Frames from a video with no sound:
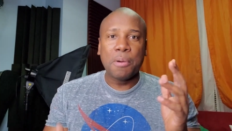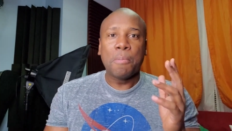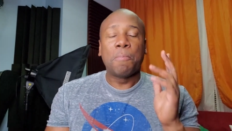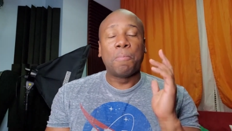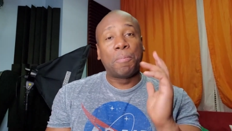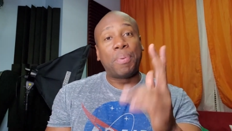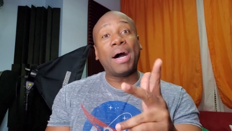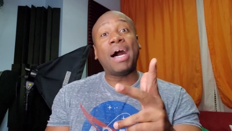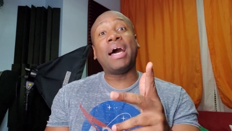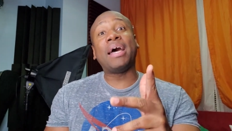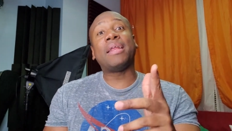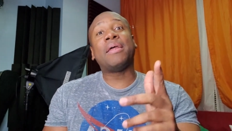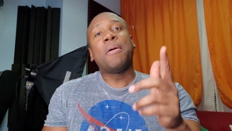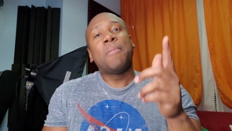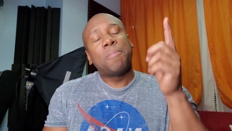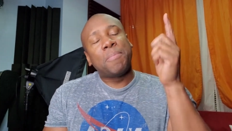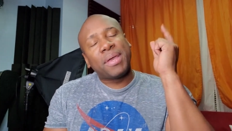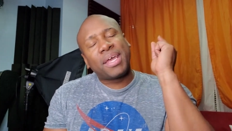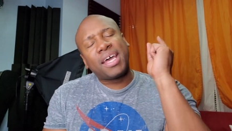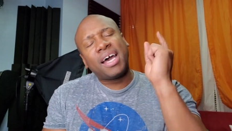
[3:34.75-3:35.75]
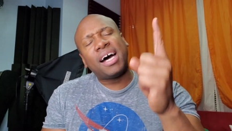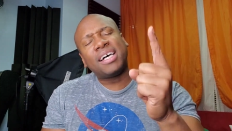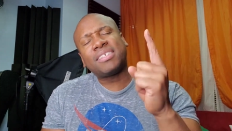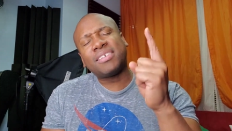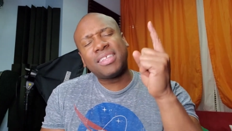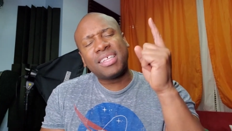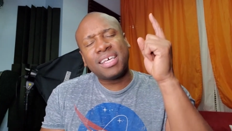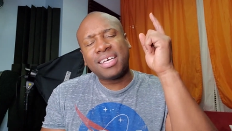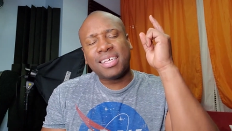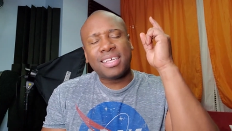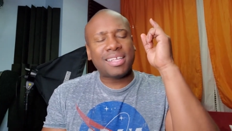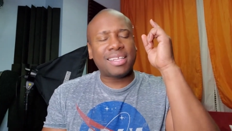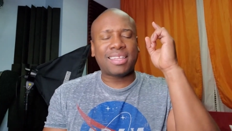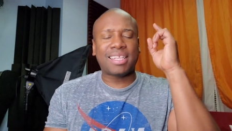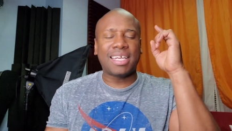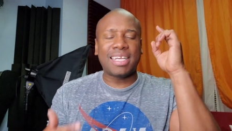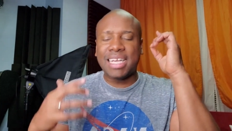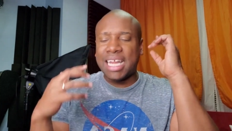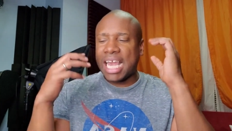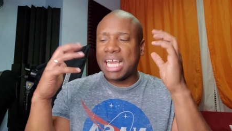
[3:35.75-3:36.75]
But because of the,
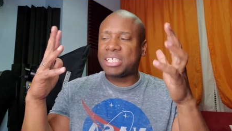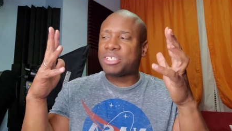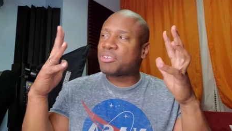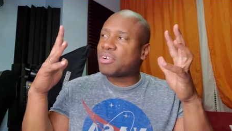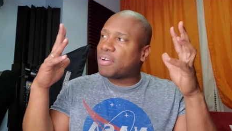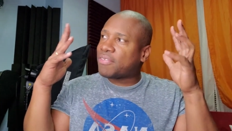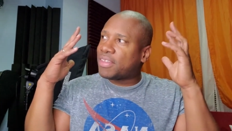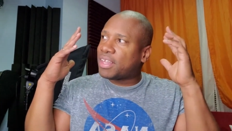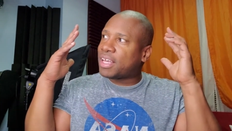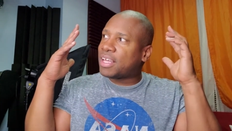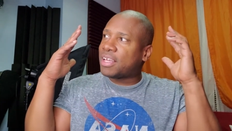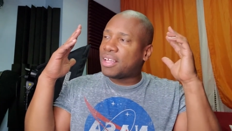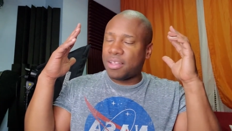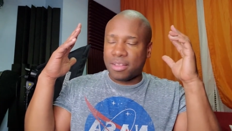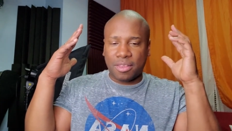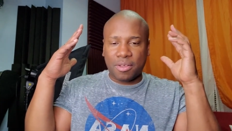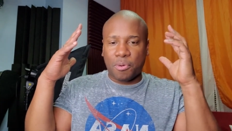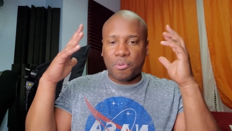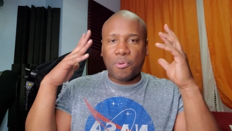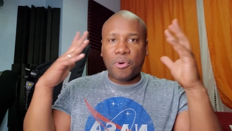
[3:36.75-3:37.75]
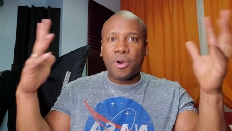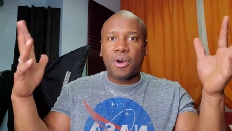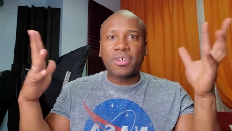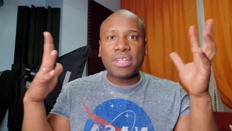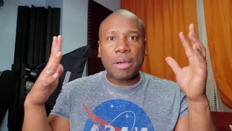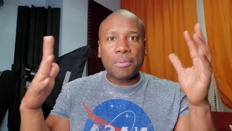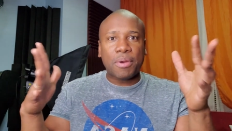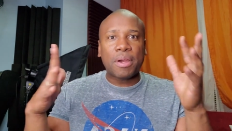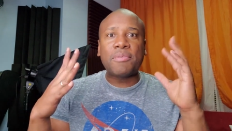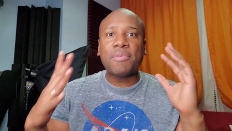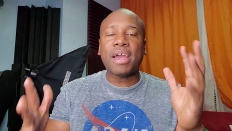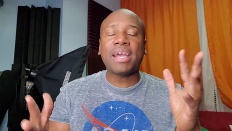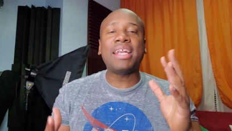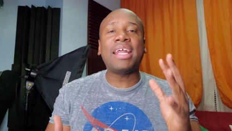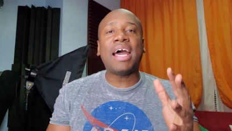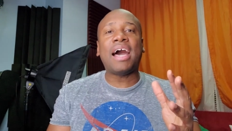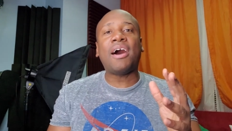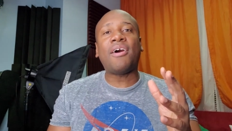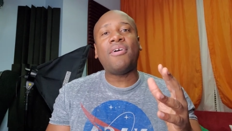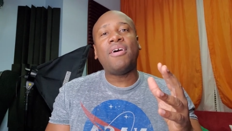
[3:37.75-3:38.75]
the nature of the, the world that we're in right
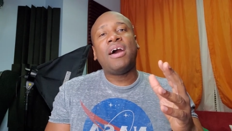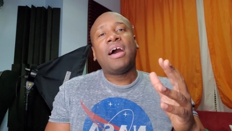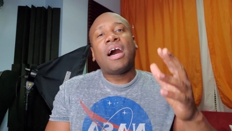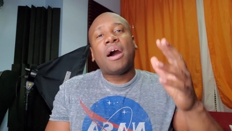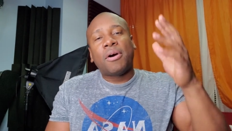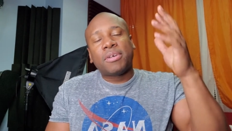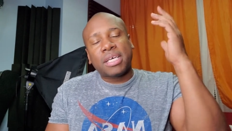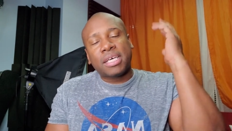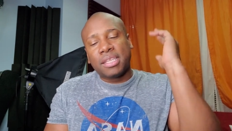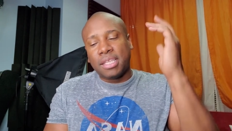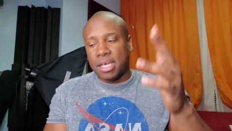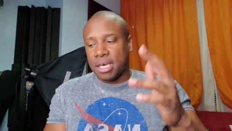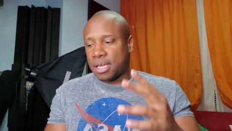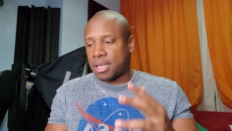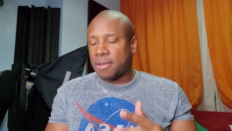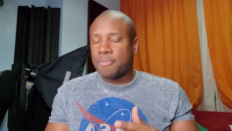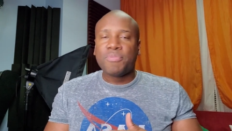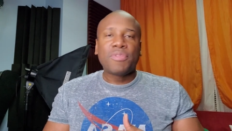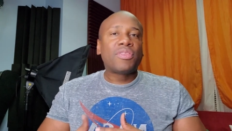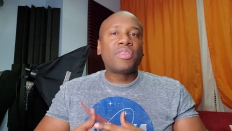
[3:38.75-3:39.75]
now, I was like, look,